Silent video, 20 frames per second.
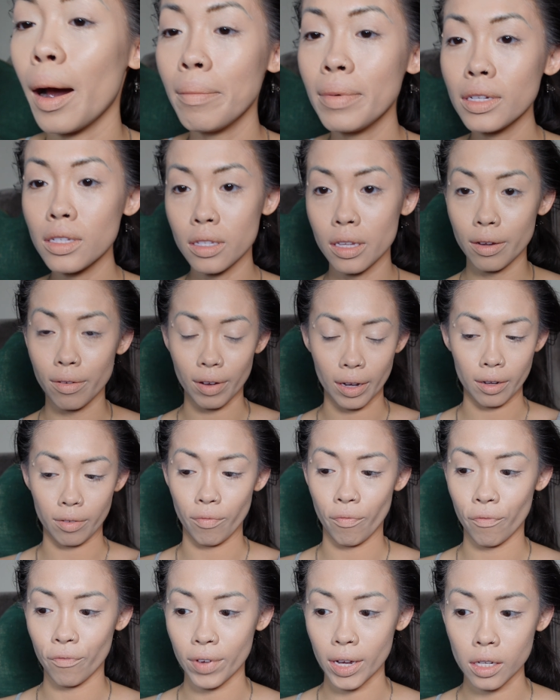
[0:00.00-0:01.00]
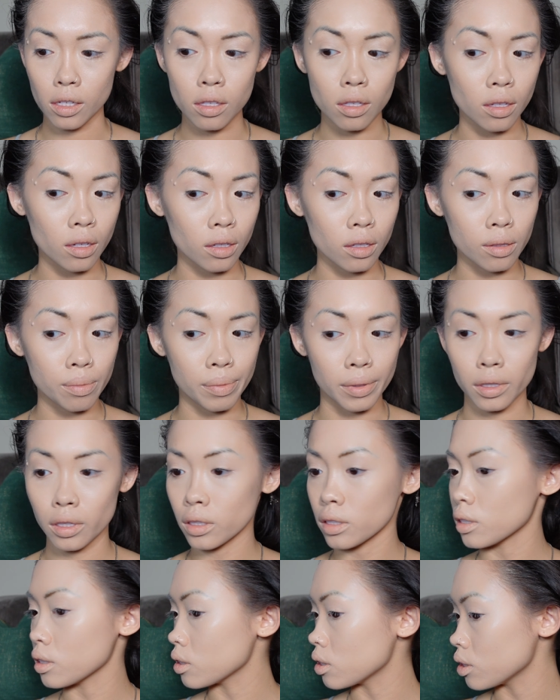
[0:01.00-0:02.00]
I'm gonna see if I can fix this
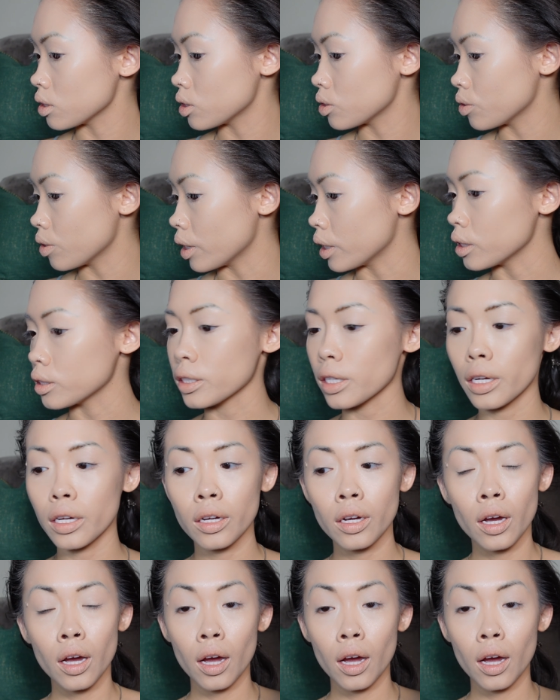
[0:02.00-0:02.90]
because this is crazy.